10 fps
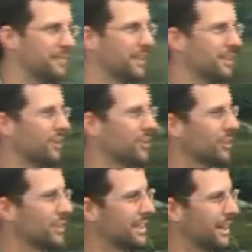in the little
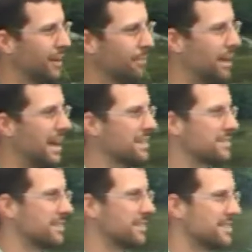cookie cutter
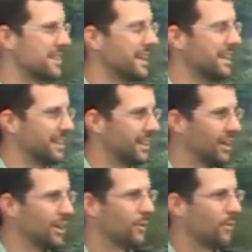plots in the city
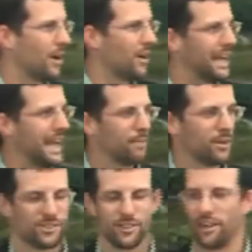where our
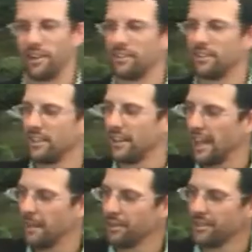neighbors are
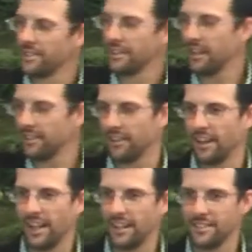able to stick out their
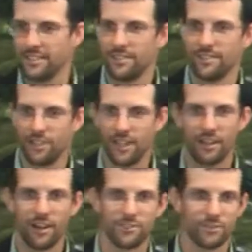hands and shake
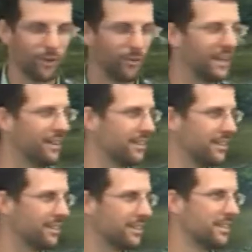ours through their window?
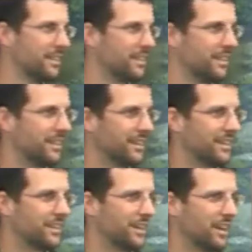
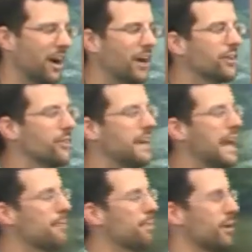Are your
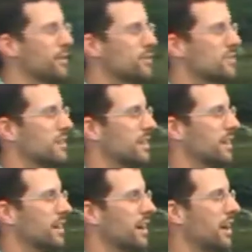neighbors
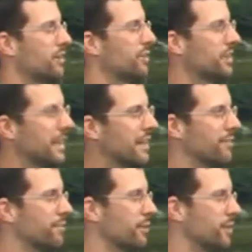a good
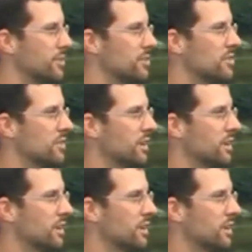influence